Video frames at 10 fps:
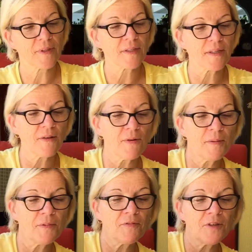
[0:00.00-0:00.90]
Because I don't want
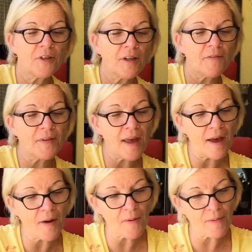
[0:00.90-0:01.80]
him to feel left
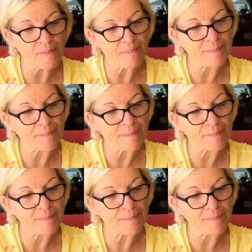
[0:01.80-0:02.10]
out.